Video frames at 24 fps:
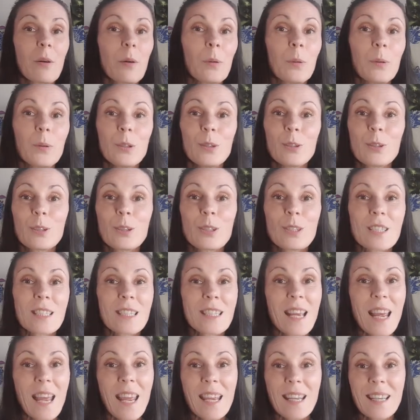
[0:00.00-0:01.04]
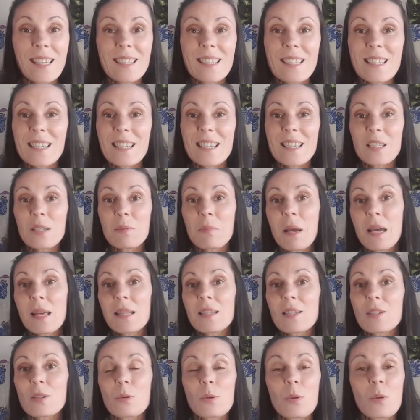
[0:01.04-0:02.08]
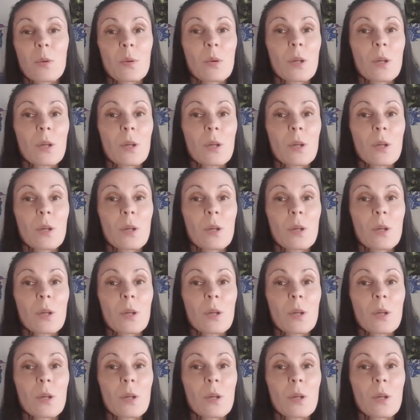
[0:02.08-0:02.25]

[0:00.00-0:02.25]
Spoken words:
or you could take 6 months or